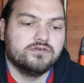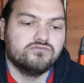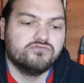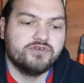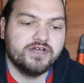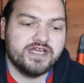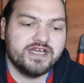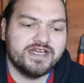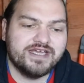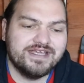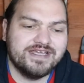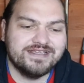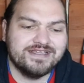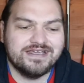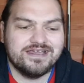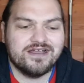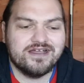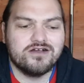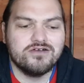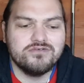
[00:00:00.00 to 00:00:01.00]
really
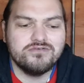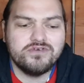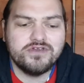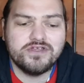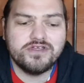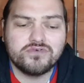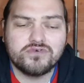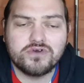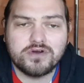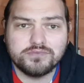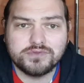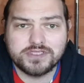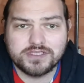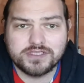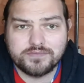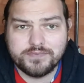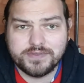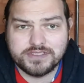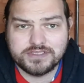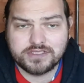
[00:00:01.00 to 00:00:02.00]
the only crops that
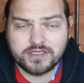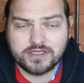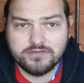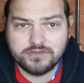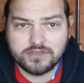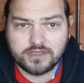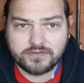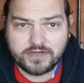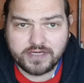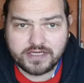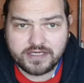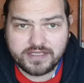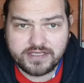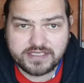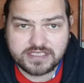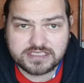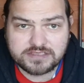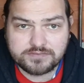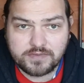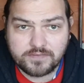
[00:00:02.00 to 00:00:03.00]
can be sown directly
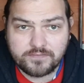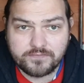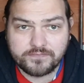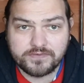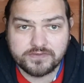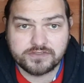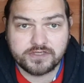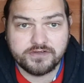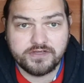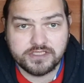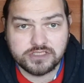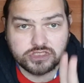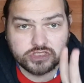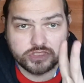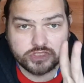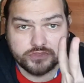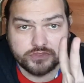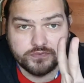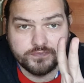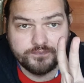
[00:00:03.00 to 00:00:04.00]
this month is only
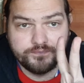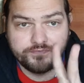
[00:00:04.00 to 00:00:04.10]
two.